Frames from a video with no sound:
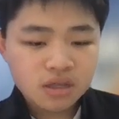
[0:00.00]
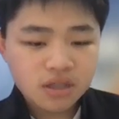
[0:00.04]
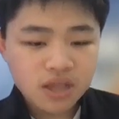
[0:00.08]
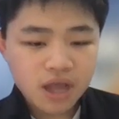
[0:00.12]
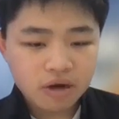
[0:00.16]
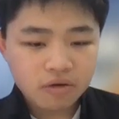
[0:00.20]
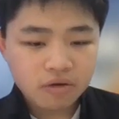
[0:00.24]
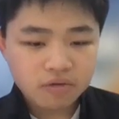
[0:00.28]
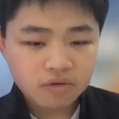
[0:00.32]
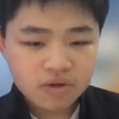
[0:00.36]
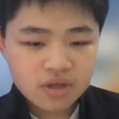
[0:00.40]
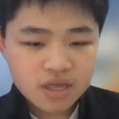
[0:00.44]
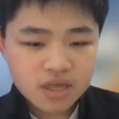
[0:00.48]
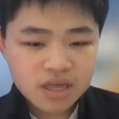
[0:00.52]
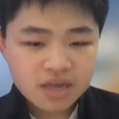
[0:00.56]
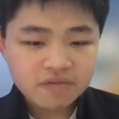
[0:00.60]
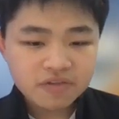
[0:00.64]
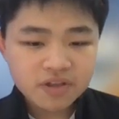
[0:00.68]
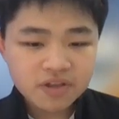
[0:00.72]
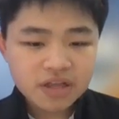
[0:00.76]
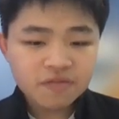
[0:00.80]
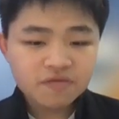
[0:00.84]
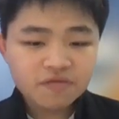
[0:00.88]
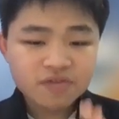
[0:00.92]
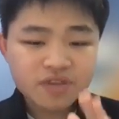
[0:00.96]
Now,
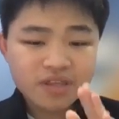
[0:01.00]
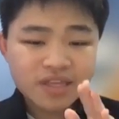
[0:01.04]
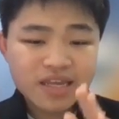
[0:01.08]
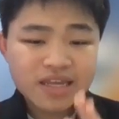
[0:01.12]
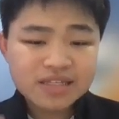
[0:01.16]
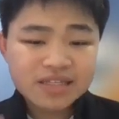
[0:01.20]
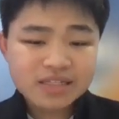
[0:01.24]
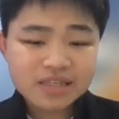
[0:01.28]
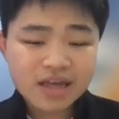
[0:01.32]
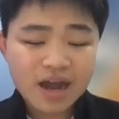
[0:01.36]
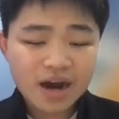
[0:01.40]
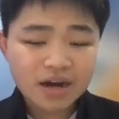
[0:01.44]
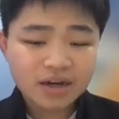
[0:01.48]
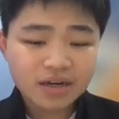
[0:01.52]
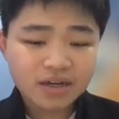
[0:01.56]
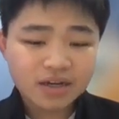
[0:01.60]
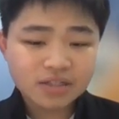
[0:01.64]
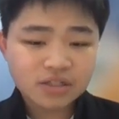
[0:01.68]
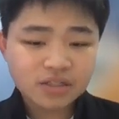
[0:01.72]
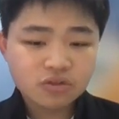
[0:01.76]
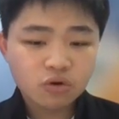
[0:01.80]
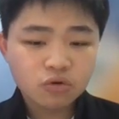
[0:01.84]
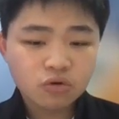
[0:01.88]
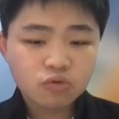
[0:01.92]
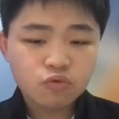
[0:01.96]
even if these
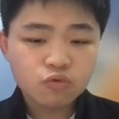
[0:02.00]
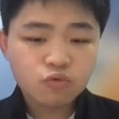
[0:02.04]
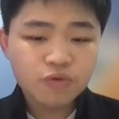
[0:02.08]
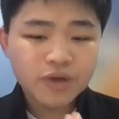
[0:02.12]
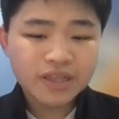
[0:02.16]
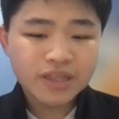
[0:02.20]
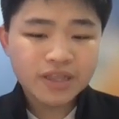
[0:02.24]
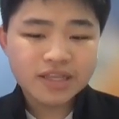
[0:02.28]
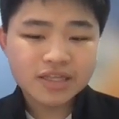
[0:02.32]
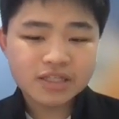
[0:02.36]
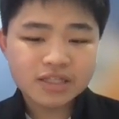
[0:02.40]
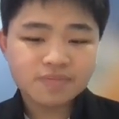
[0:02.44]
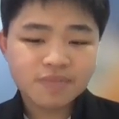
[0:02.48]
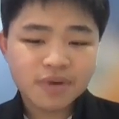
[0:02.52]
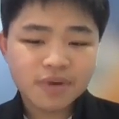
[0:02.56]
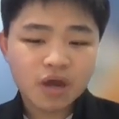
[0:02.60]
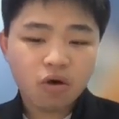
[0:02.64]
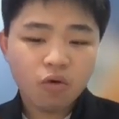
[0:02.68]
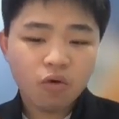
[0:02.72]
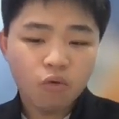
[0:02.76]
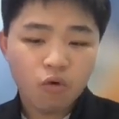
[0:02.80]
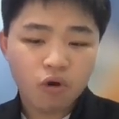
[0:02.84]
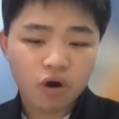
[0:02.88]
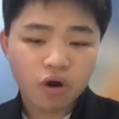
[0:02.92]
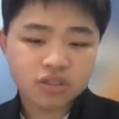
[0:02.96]
artists don't win these
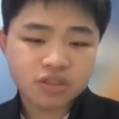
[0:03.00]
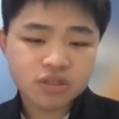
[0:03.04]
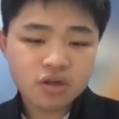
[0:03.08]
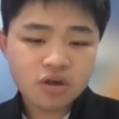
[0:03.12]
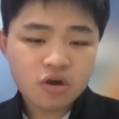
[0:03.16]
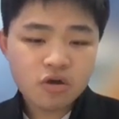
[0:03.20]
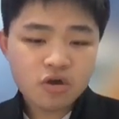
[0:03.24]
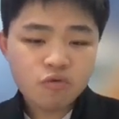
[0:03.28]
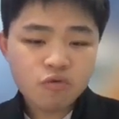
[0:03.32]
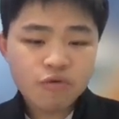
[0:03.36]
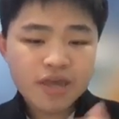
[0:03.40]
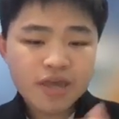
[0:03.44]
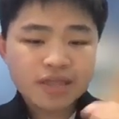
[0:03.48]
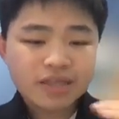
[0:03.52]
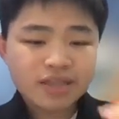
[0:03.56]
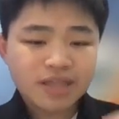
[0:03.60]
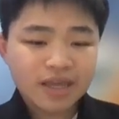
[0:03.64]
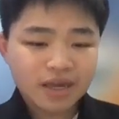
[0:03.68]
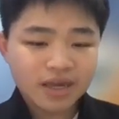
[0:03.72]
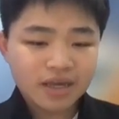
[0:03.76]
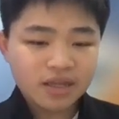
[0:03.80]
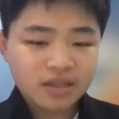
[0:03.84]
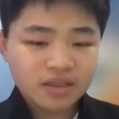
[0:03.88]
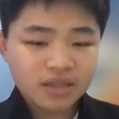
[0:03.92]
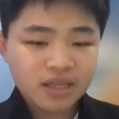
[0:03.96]
big awards, we
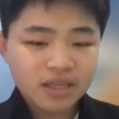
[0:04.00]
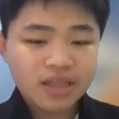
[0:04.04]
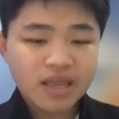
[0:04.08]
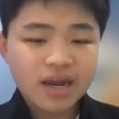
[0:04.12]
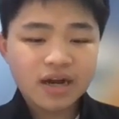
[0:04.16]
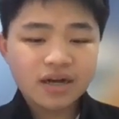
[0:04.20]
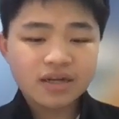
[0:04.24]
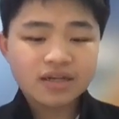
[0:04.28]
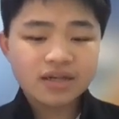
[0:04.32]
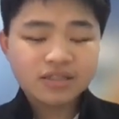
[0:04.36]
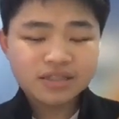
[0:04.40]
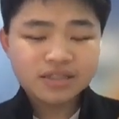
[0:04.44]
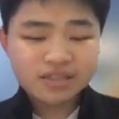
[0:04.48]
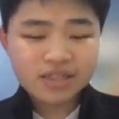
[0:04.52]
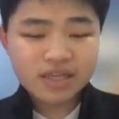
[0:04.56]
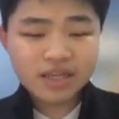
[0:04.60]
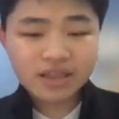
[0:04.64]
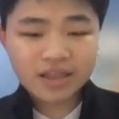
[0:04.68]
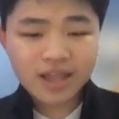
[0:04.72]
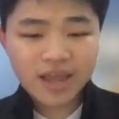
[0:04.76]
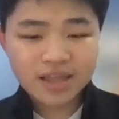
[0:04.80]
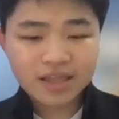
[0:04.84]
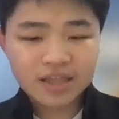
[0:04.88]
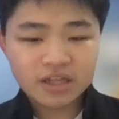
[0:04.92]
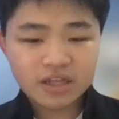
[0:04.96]
think that they're
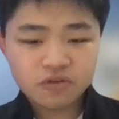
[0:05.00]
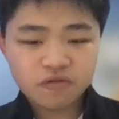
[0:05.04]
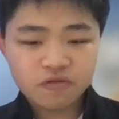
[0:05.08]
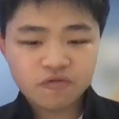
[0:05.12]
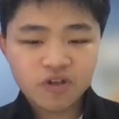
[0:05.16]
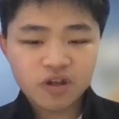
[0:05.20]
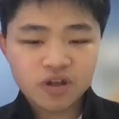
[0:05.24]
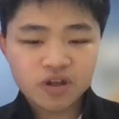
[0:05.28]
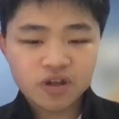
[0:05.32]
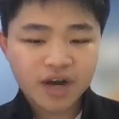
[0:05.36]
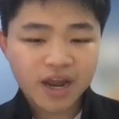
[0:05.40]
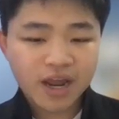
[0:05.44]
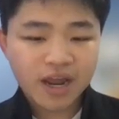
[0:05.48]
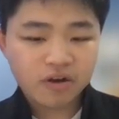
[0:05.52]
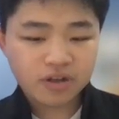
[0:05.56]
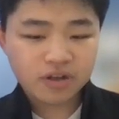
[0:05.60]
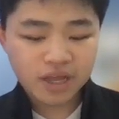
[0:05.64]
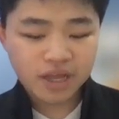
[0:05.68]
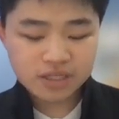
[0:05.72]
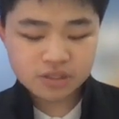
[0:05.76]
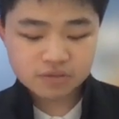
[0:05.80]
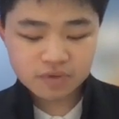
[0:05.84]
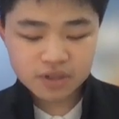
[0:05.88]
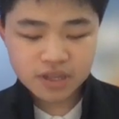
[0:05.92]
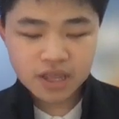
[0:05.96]
still likely to feel
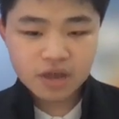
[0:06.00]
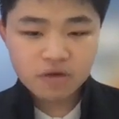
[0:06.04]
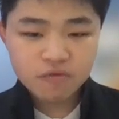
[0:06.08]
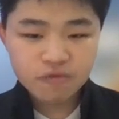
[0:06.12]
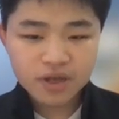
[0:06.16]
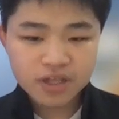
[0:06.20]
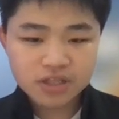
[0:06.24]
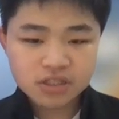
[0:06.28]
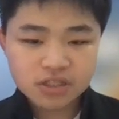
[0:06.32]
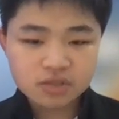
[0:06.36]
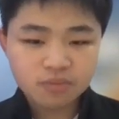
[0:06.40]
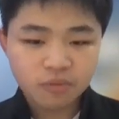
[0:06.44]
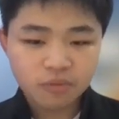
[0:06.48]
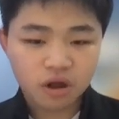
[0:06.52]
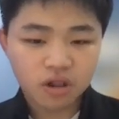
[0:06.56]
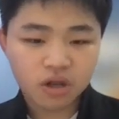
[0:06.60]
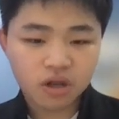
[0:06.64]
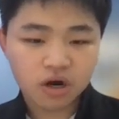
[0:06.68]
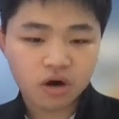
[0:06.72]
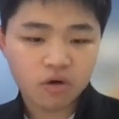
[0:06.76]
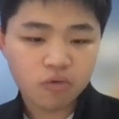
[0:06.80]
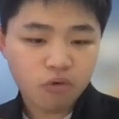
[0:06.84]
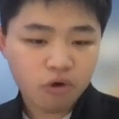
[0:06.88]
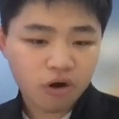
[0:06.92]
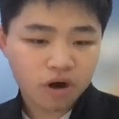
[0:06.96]
recognized when they win
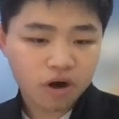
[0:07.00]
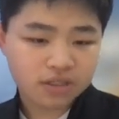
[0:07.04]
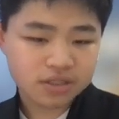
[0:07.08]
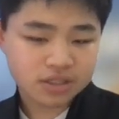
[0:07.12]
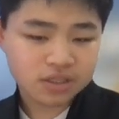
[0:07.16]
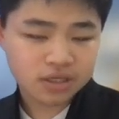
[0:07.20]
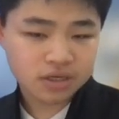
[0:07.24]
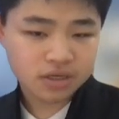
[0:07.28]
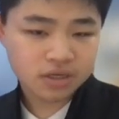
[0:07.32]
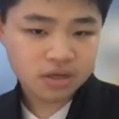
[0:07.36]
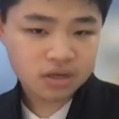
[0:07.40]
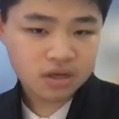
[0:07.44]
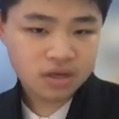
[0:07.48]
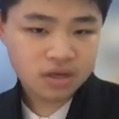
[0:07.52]
smaller awards.